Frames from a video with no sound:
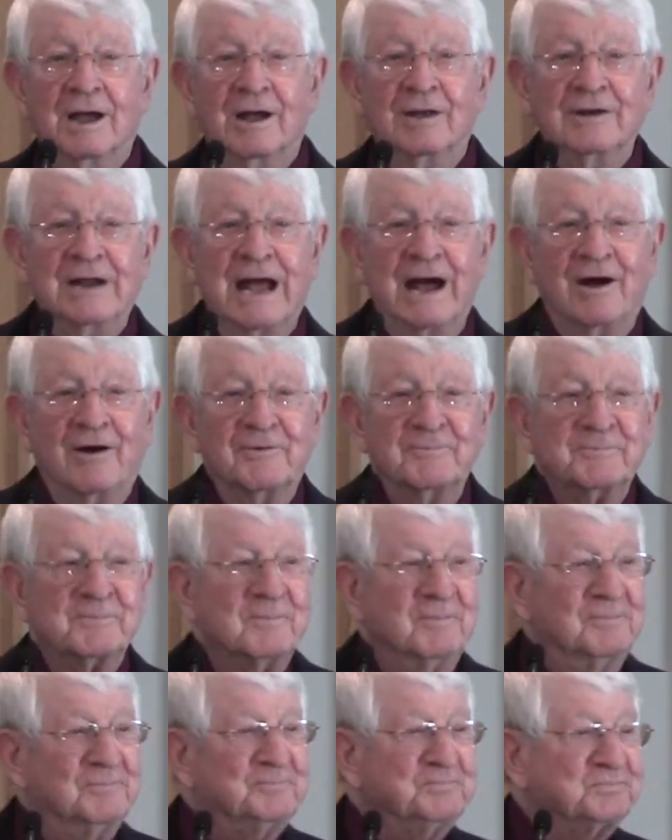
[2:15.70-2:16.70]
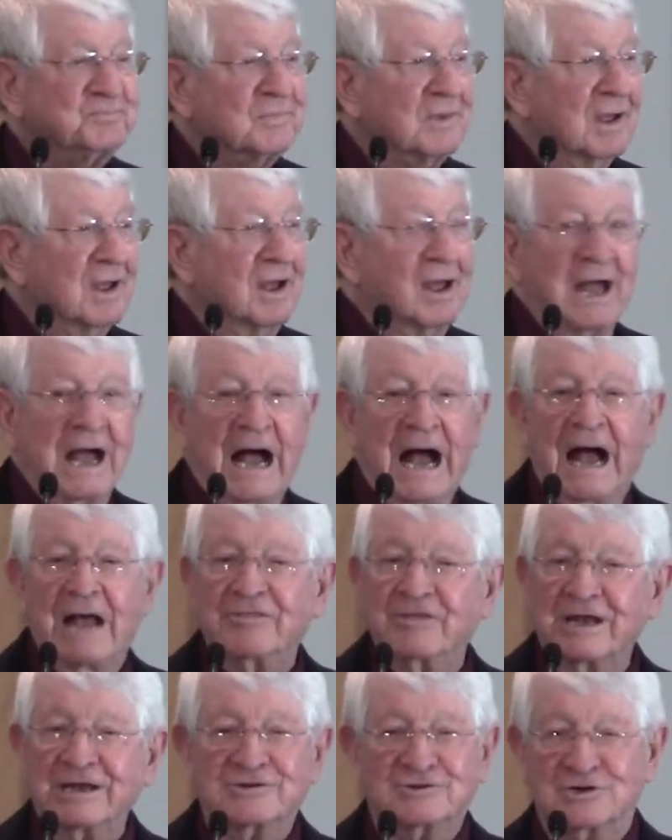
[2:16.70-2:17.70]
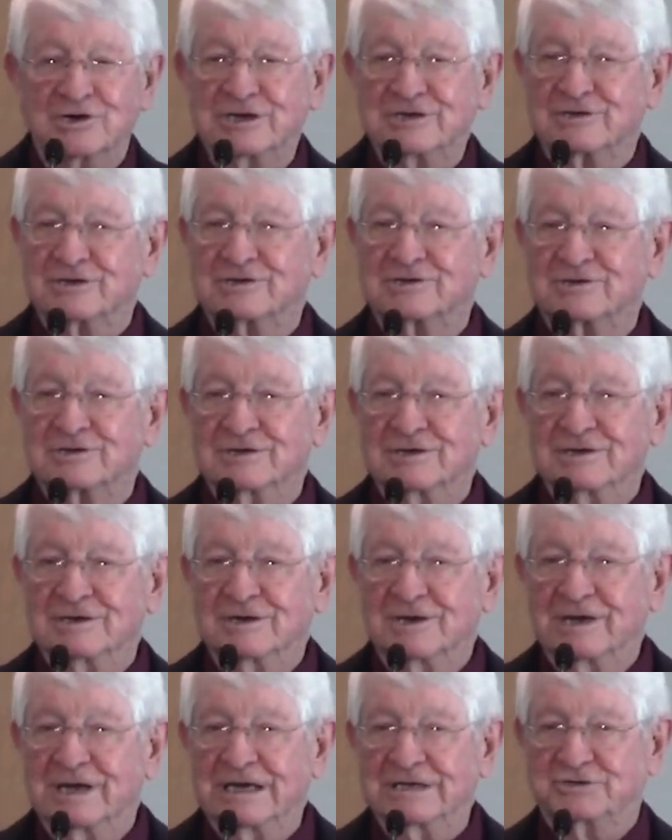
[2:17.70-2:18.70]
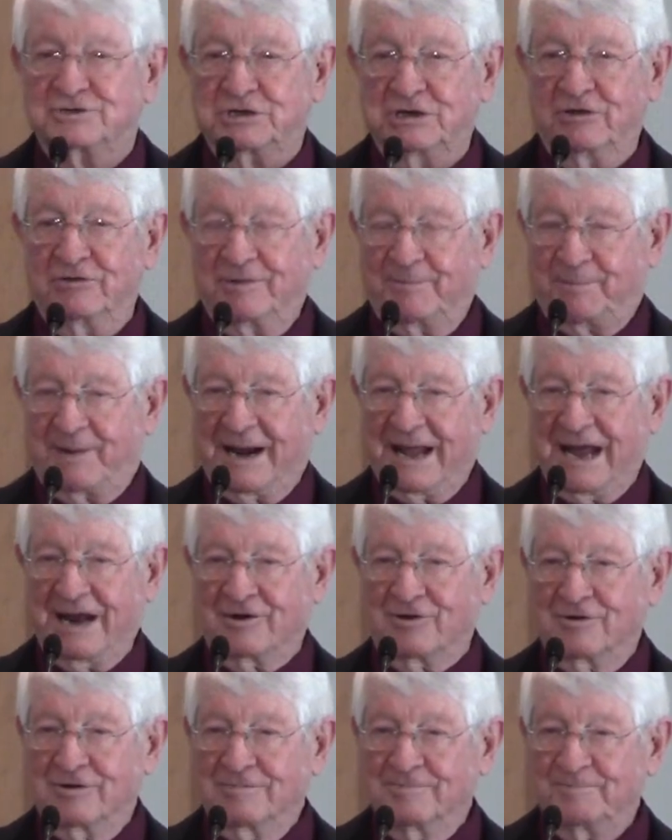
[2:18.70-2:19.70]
Now, I think Jesus is still the planner.